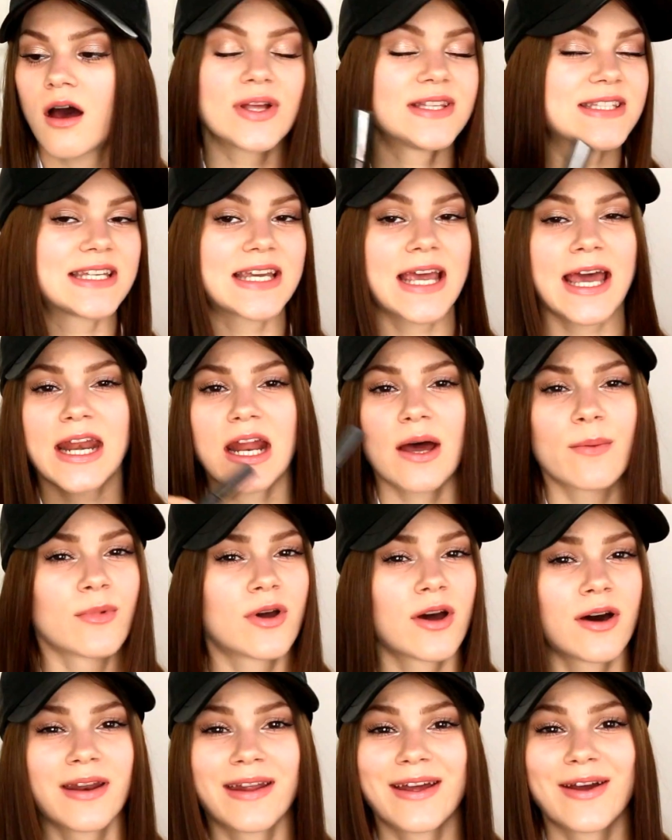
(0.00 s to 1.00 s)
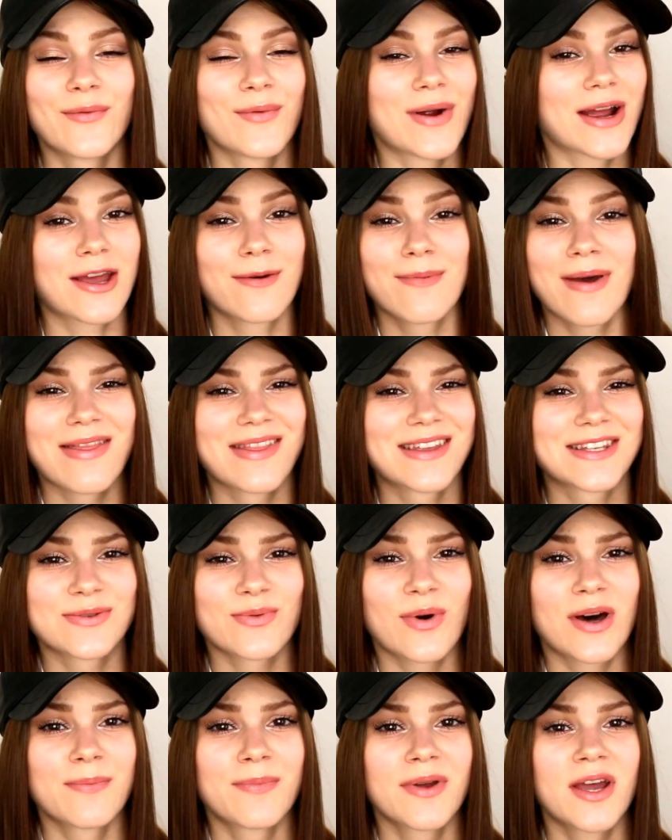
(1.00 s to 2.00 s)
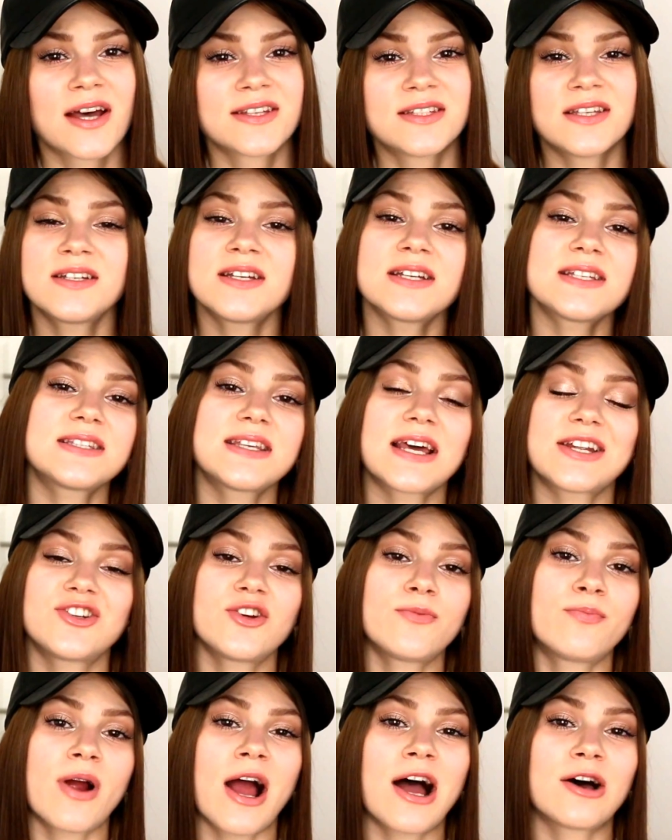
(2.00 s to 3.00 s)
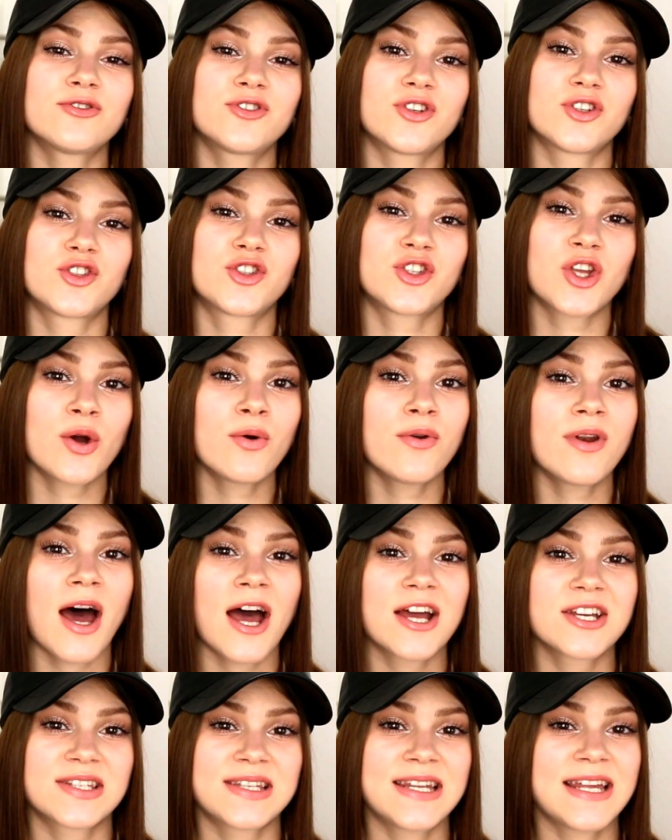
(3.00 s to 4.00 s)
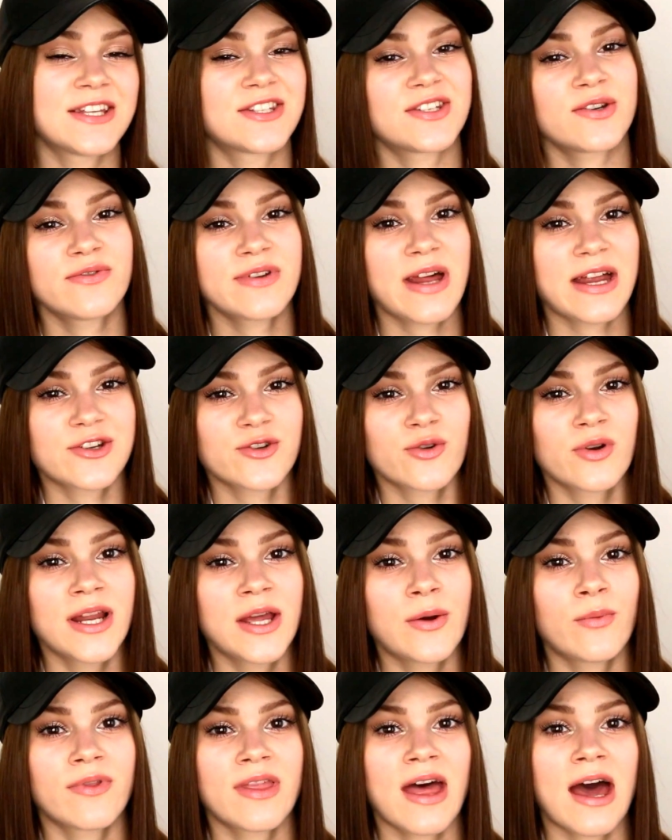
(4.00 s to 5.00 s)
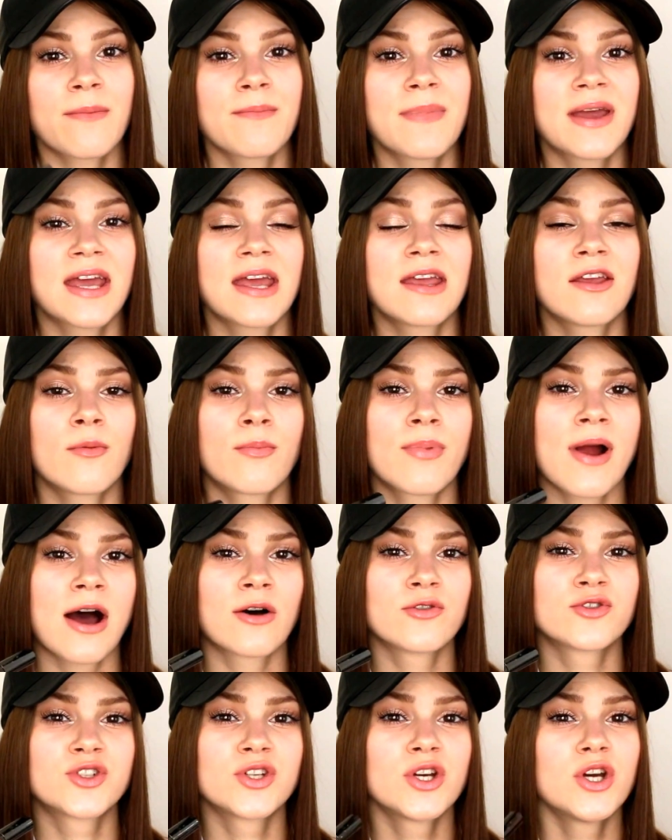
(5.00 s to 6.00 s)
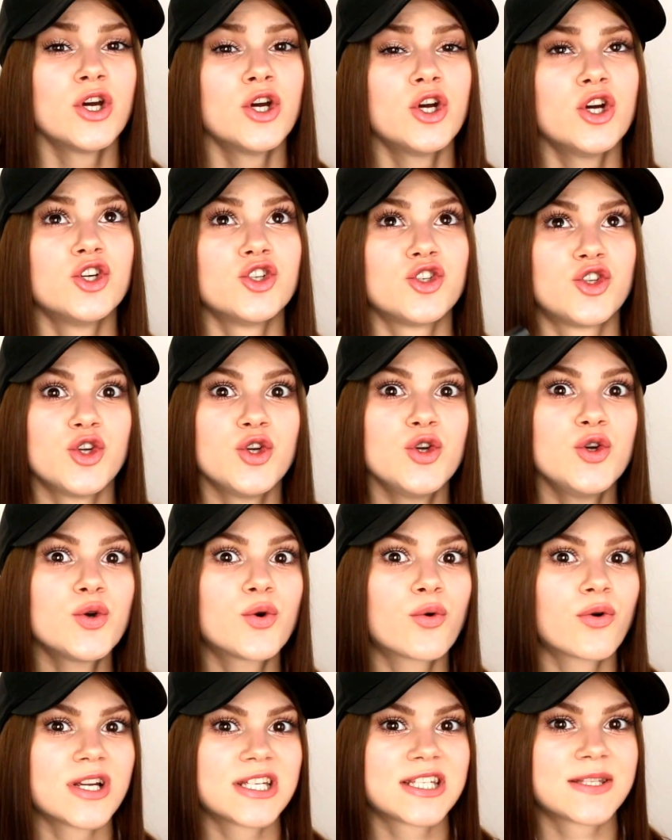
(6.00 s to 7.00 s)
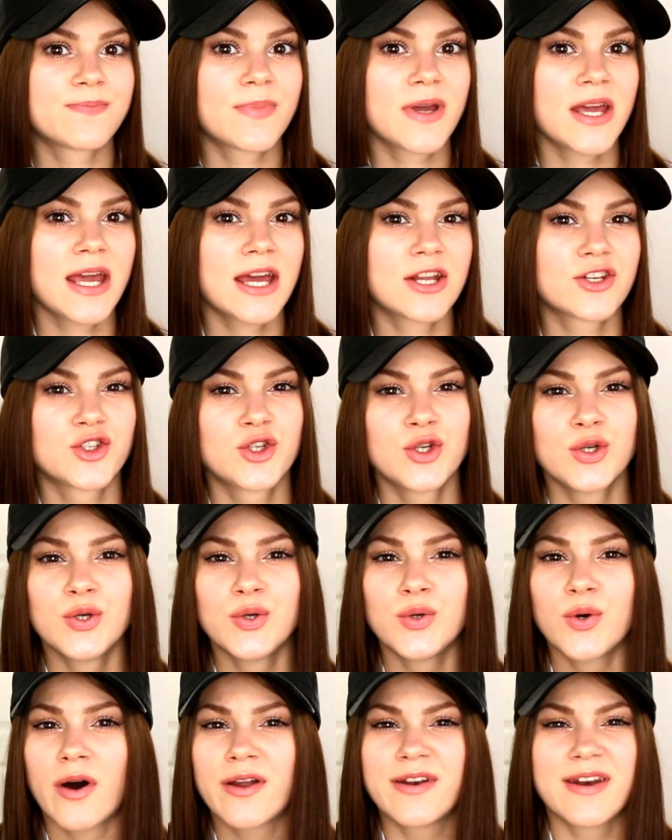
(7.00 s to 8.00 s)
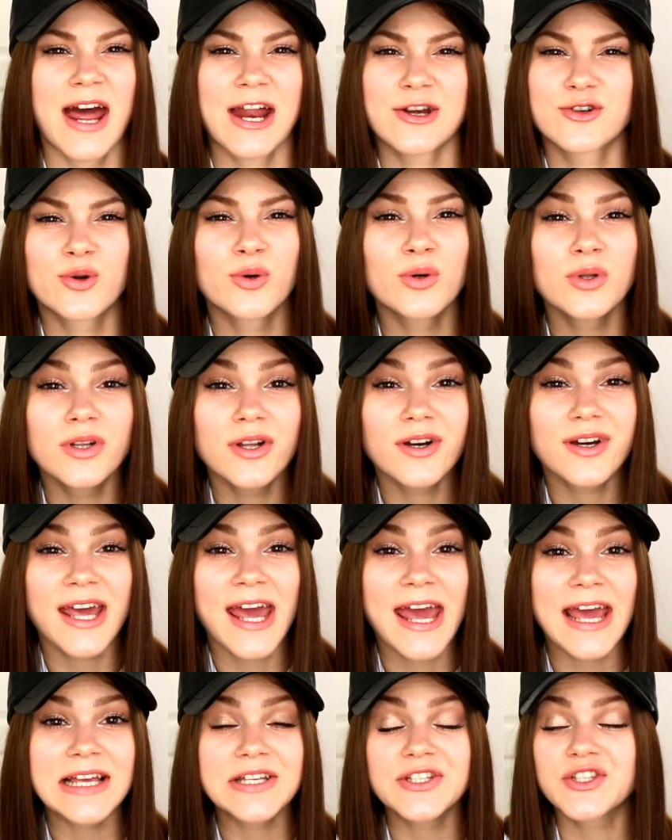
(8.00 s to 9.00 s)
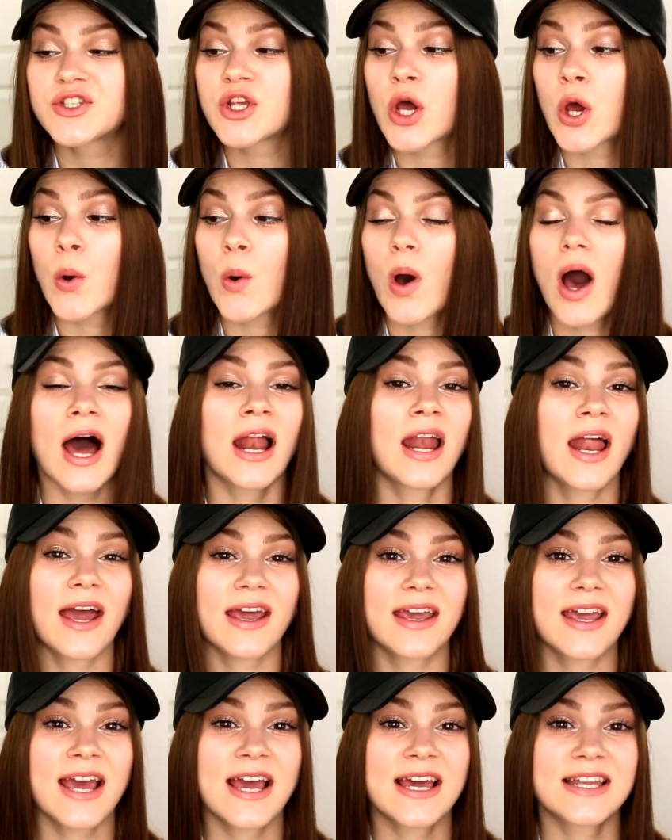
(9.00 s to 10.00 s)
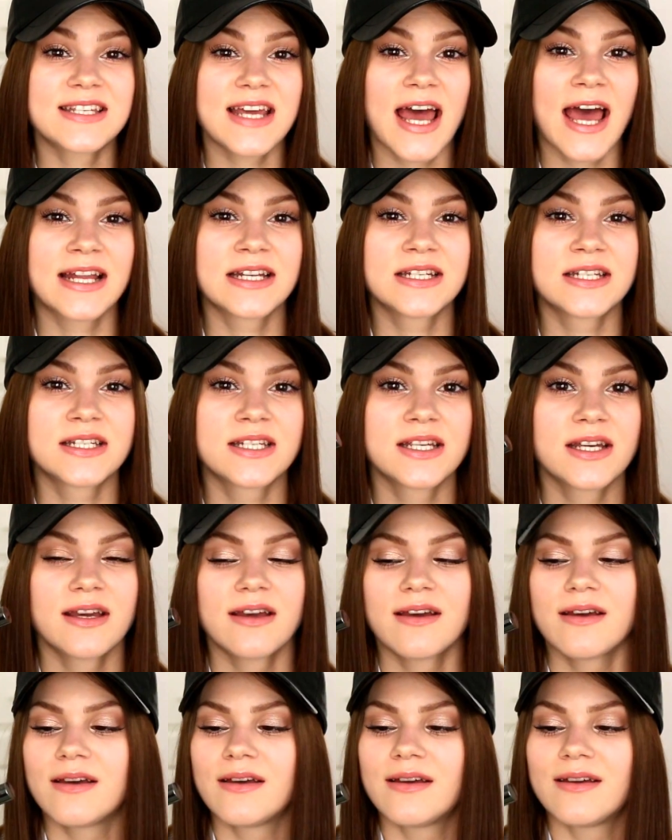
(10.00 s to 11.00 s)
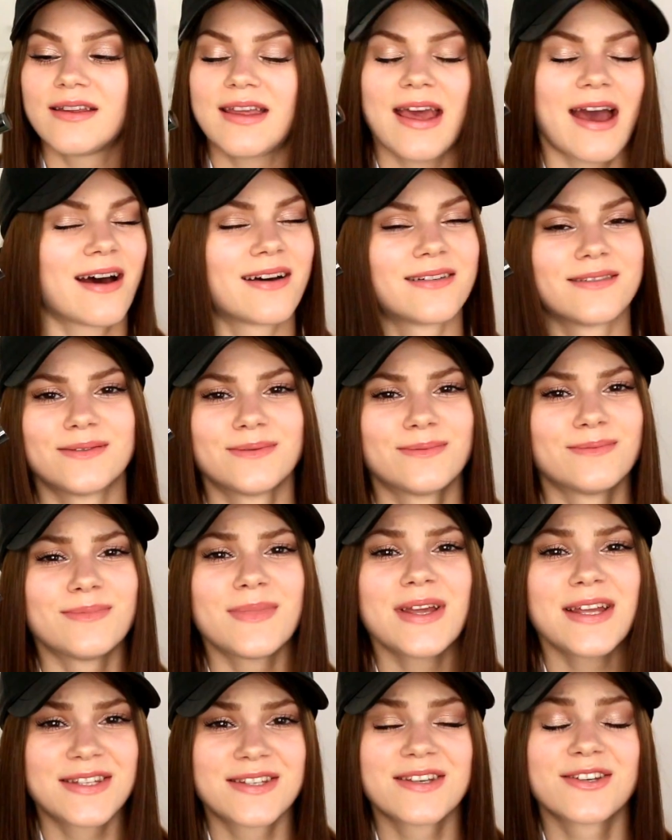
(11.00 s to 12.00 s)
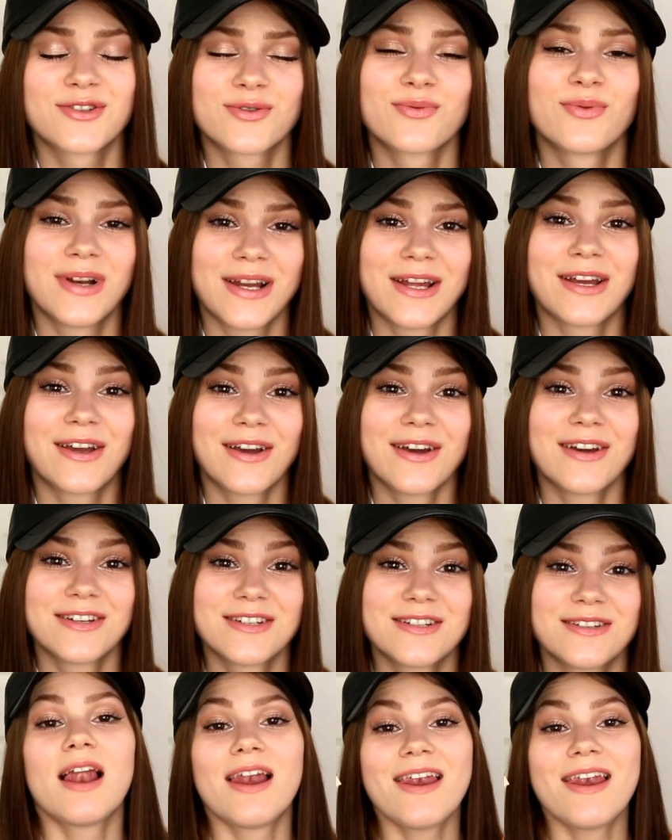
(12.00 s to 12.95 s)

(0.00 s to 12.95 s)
Once again I'm gonna recommend this one because it just sets your brows so nicely and so naturally without making your brows too crispy and too unnatural looking so I like it and yeah it's just really good.